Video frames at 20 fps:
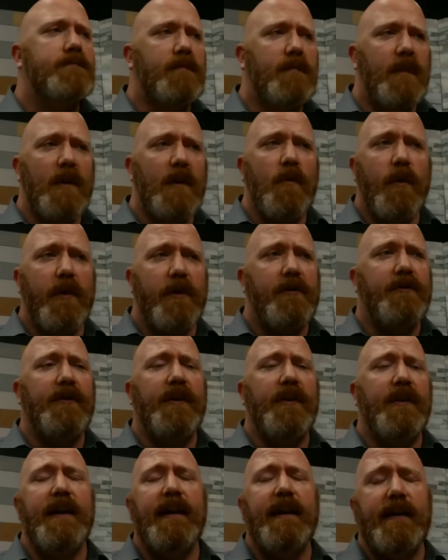We're
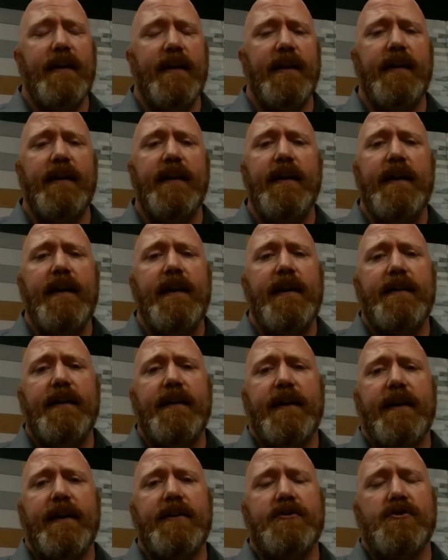seeing the
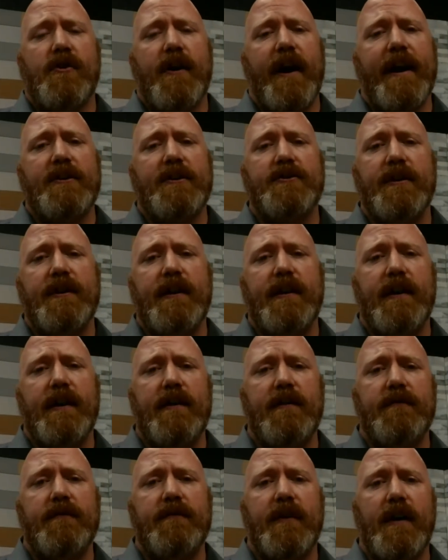contraction
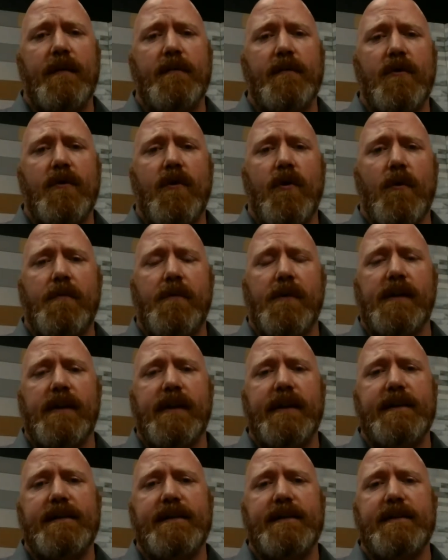of corporate
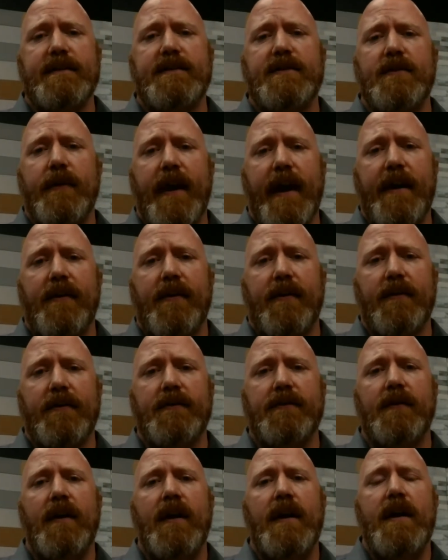leases, so that
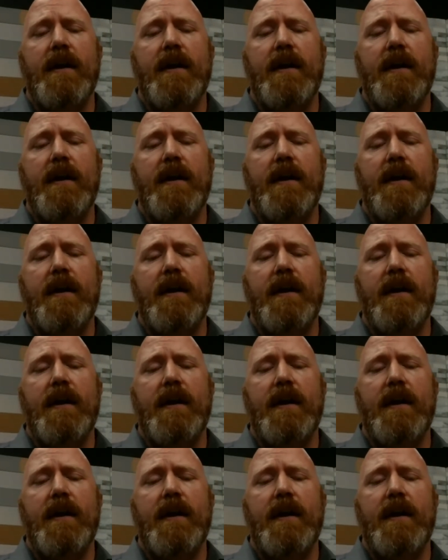hurts.